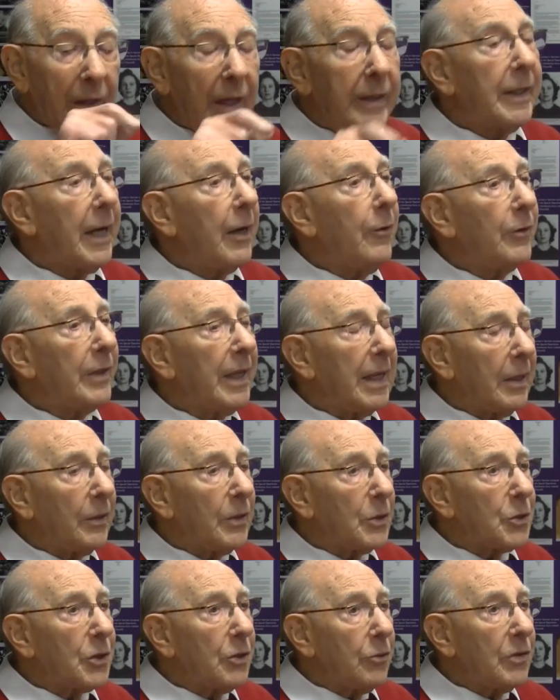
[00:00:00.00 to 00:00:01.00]
they carried
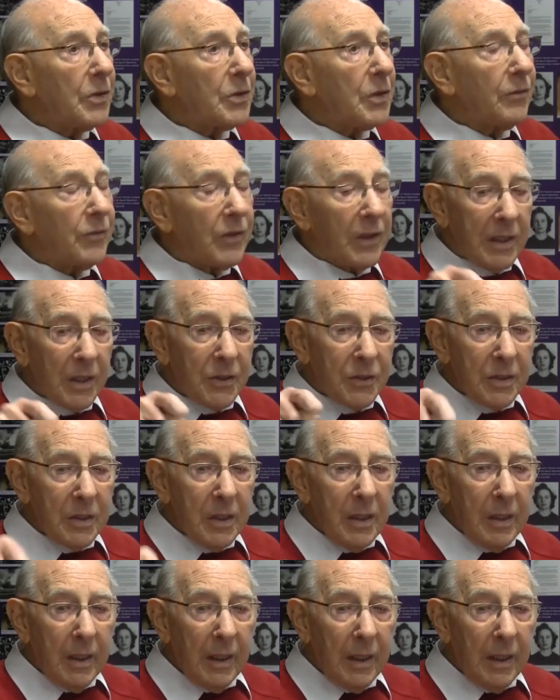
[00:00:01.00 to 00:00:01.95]
out a series of tests